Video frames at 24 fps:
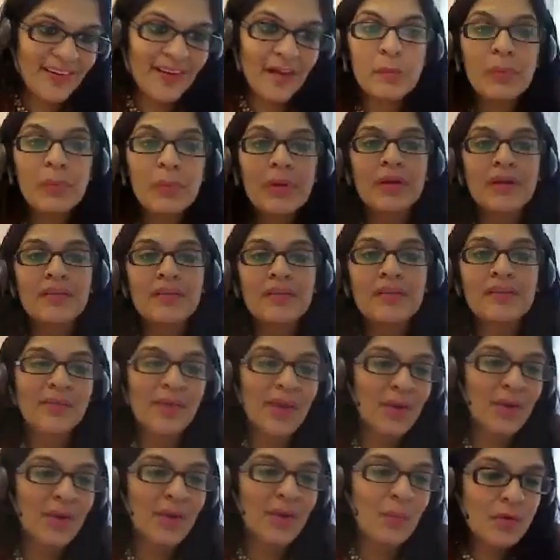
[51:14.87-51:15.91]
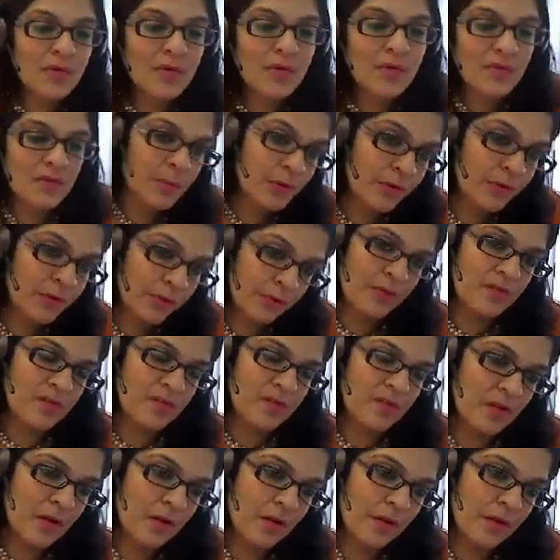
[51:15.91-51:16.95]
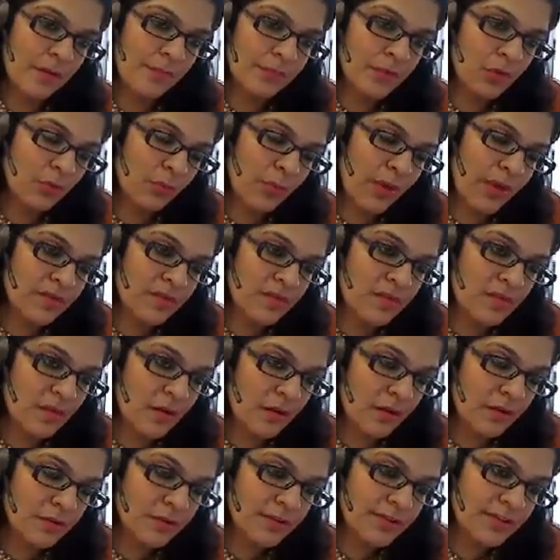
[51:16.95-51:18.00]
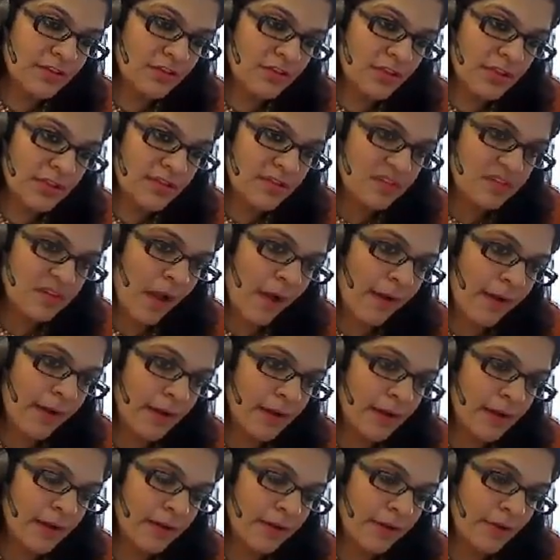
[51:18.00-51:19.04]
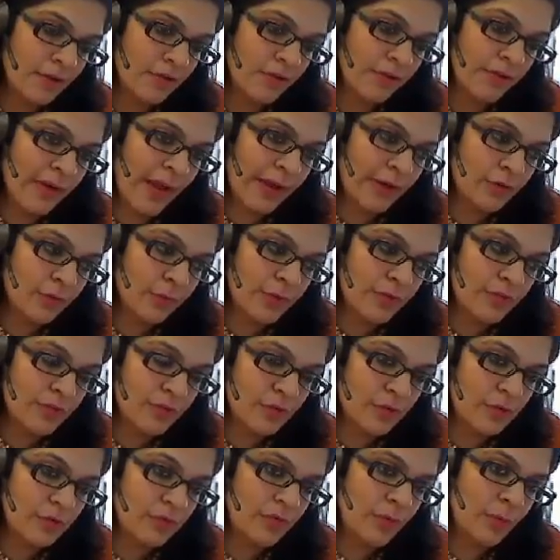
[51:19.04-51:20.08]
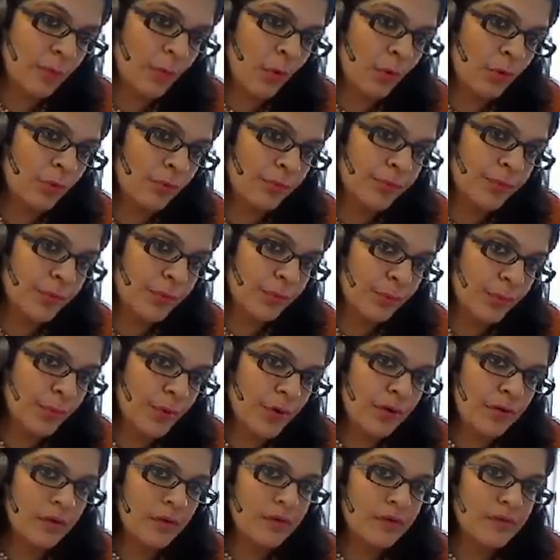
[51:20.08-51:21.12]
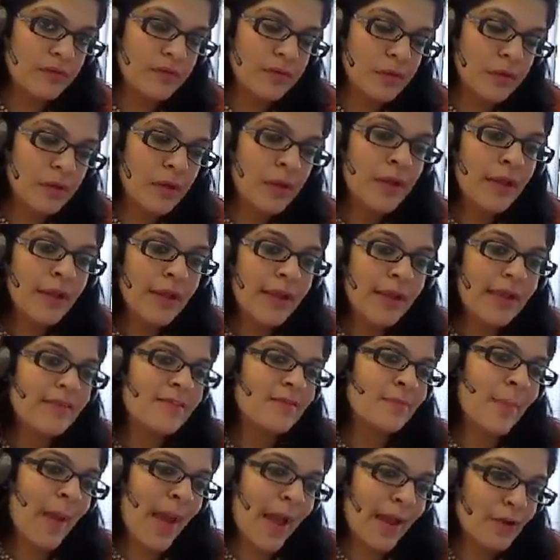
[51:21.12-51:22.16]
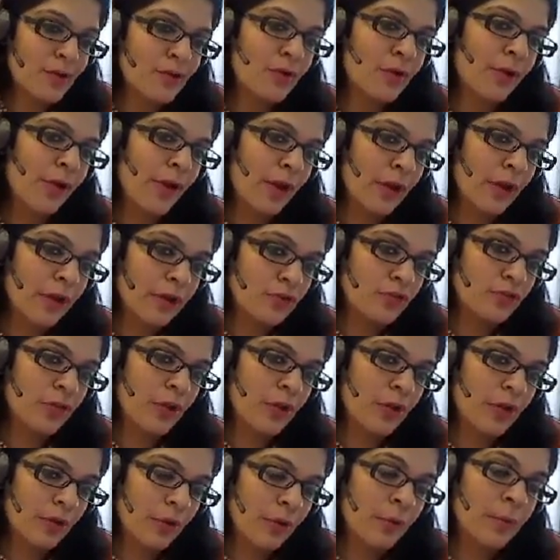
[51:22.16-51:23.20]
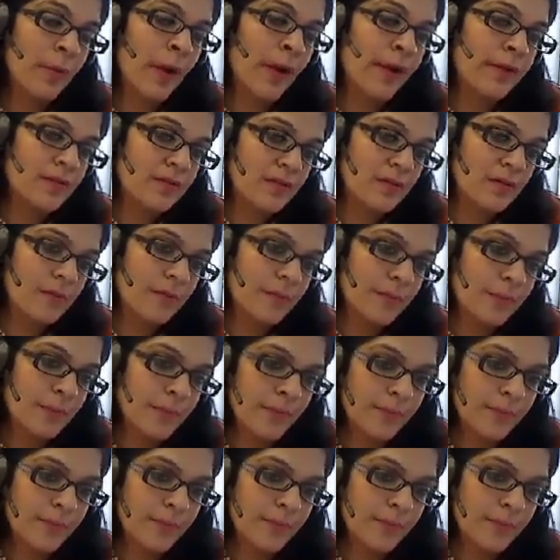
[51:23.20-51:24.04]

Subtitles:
but it's a great way to experience US teaching style and interact with students from all over the world and expand your knowledge and horizon.